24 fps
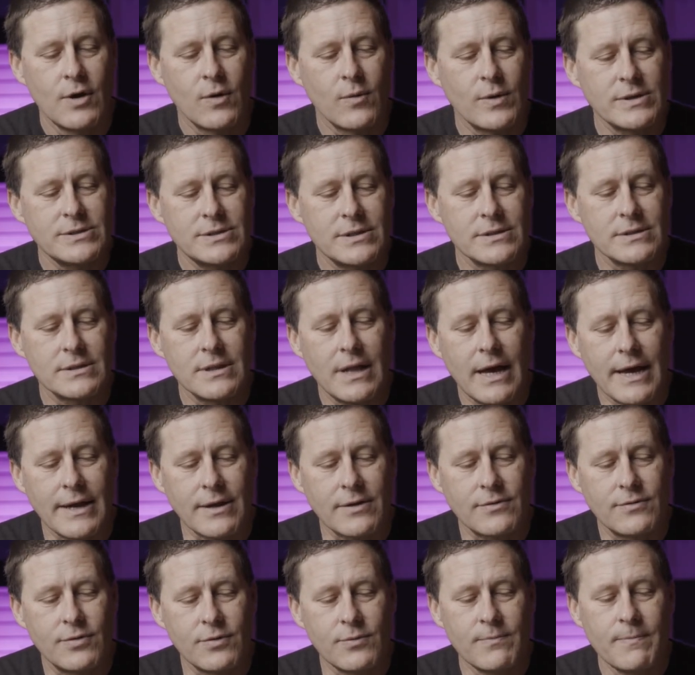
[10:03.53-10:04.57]
What's it
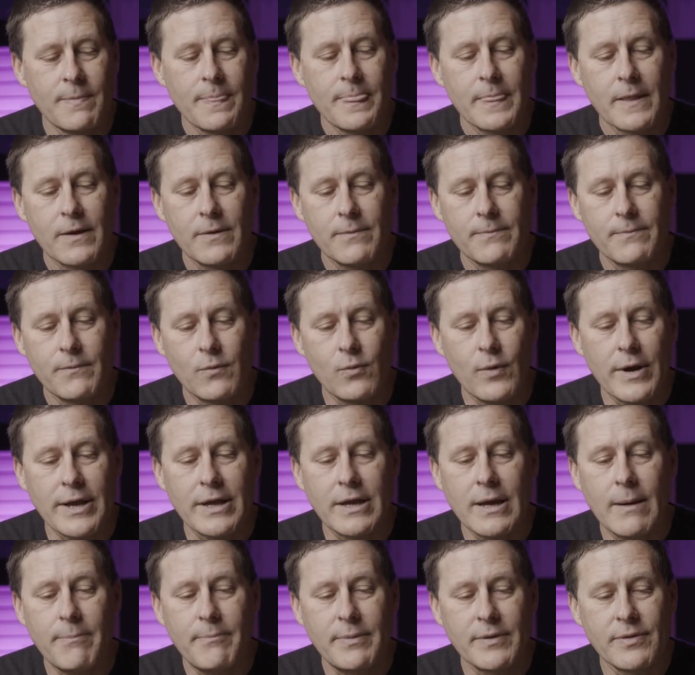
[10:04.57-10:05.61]
like to
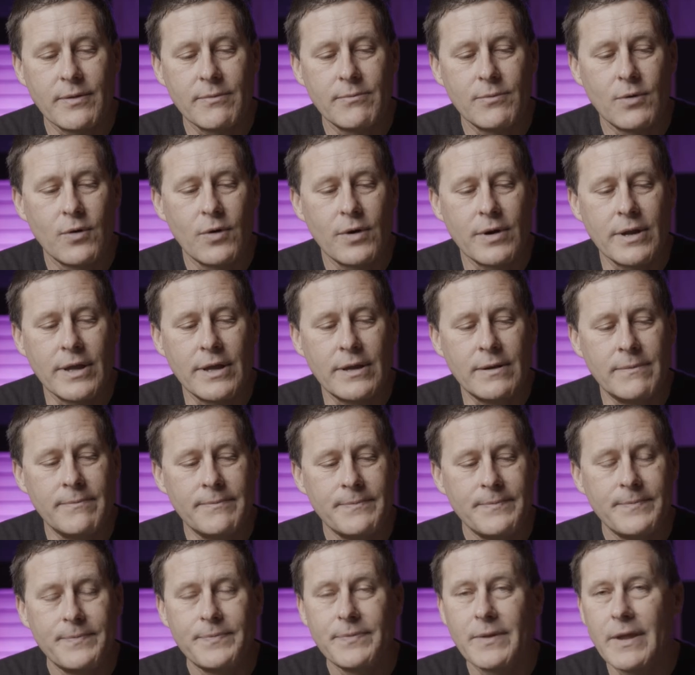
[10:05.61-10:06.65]
wake up in the morning
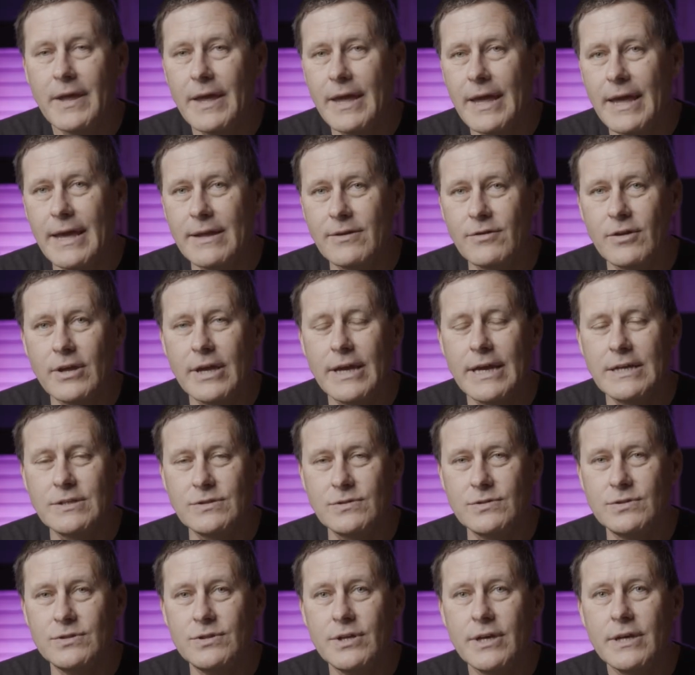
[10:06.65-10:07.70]

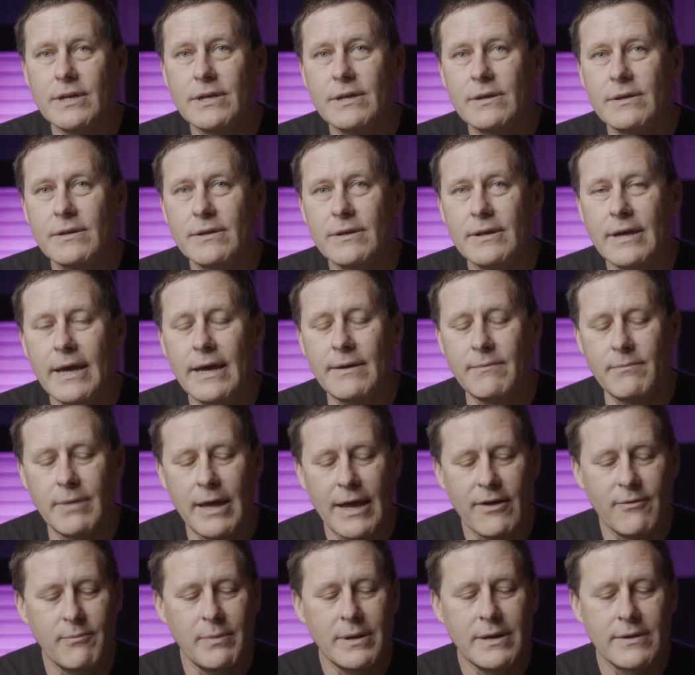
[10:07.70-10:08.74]
and
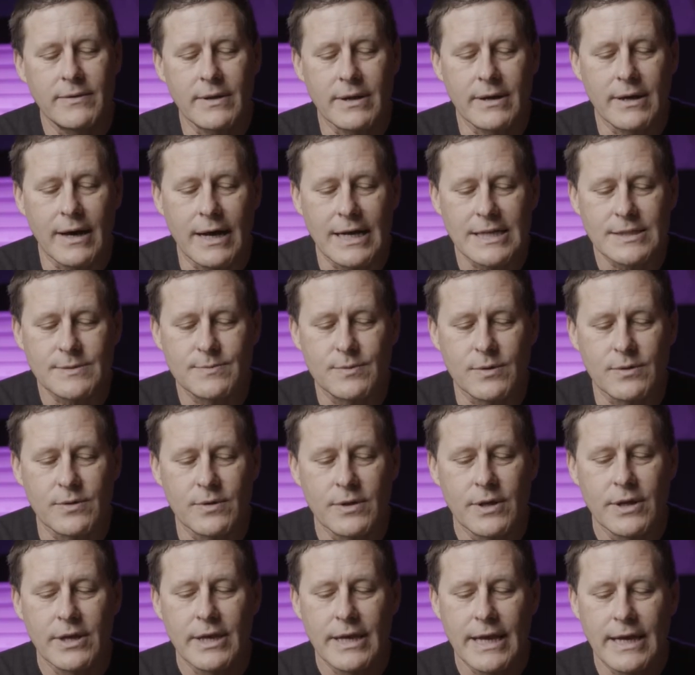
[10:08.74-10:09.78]
have been in the
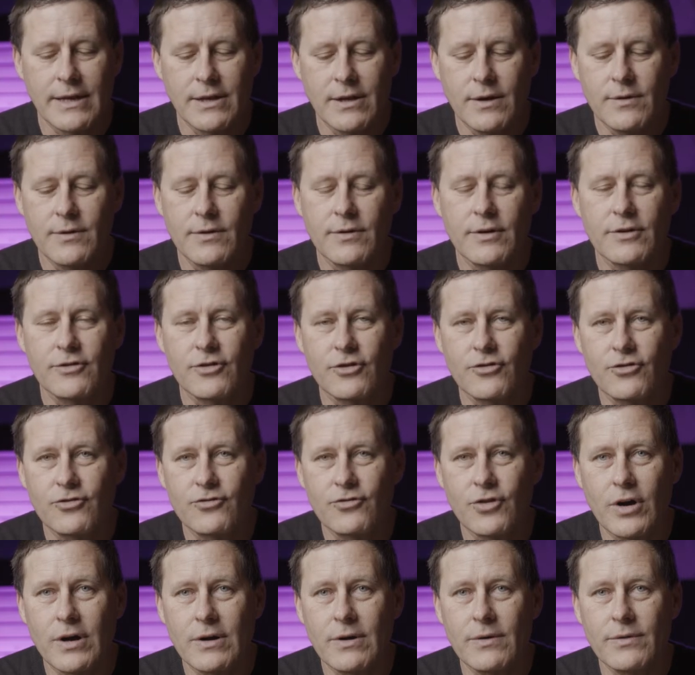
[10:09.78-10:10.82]
gospel and know that there's a
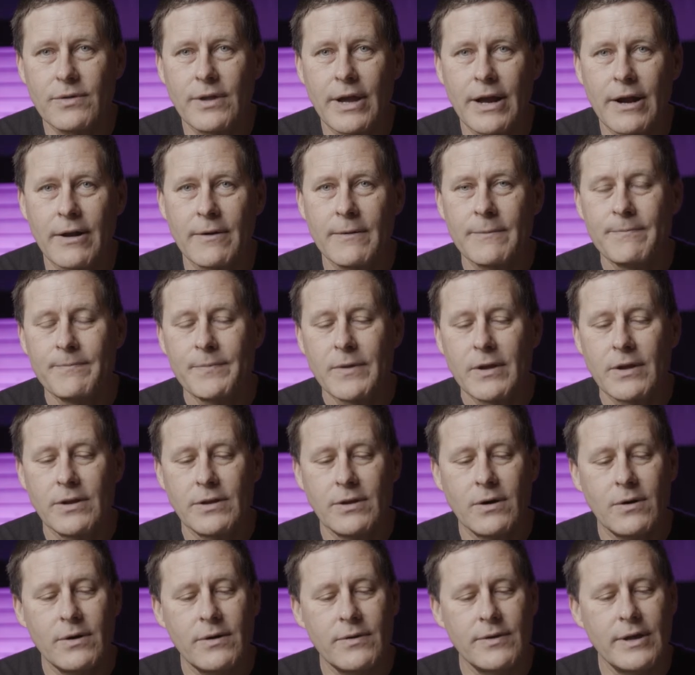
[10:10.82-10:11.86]
struggle there,
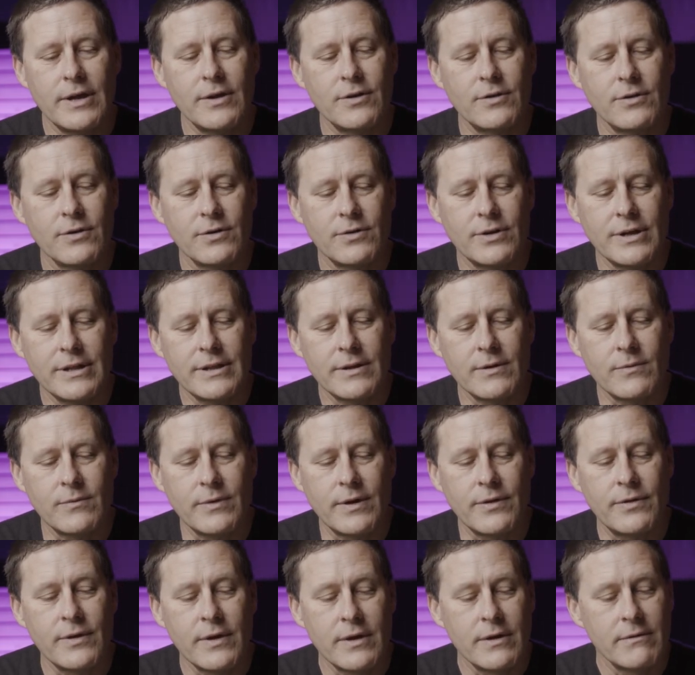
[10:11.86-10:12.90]
knowing that you're dealing
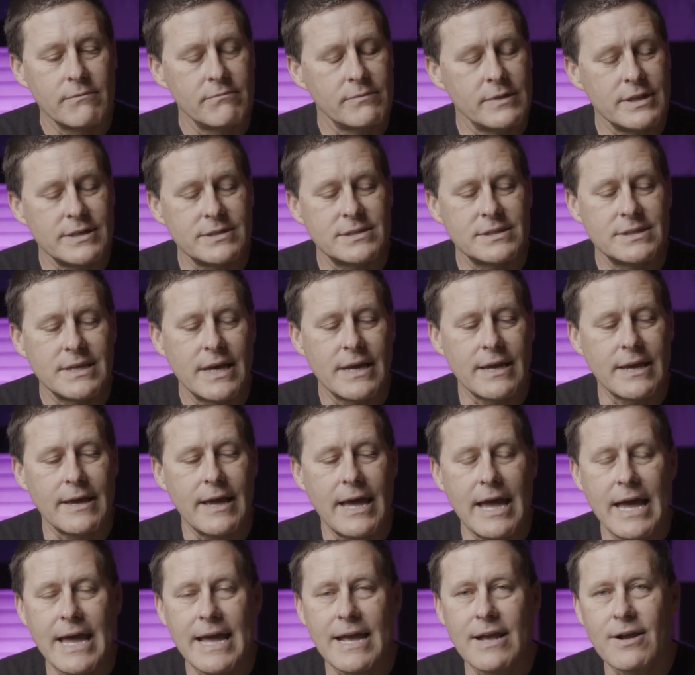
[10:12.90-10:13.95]
with, let's say,
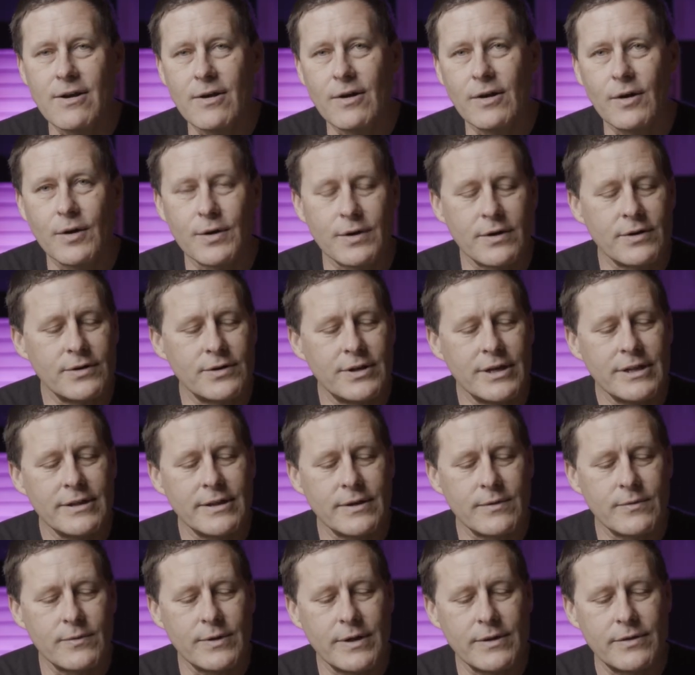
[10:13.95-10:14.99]
anger, or you're
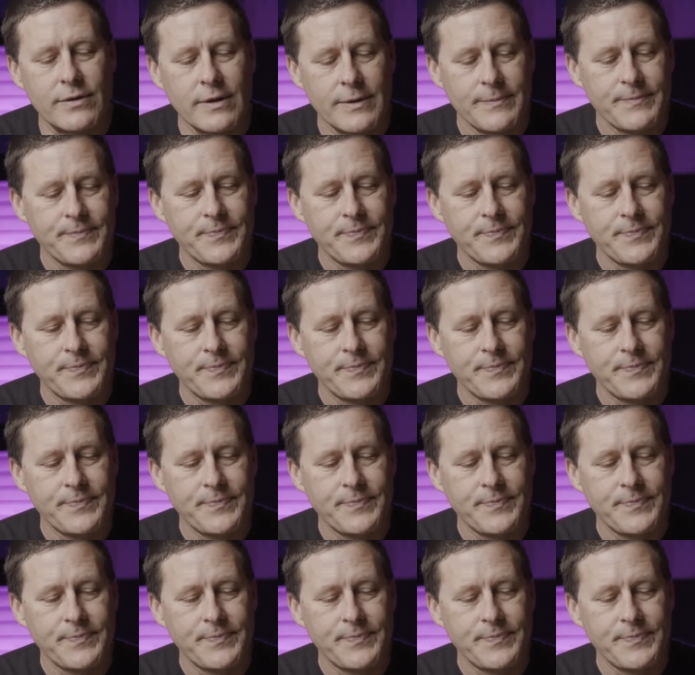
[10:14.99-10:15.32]
dealing with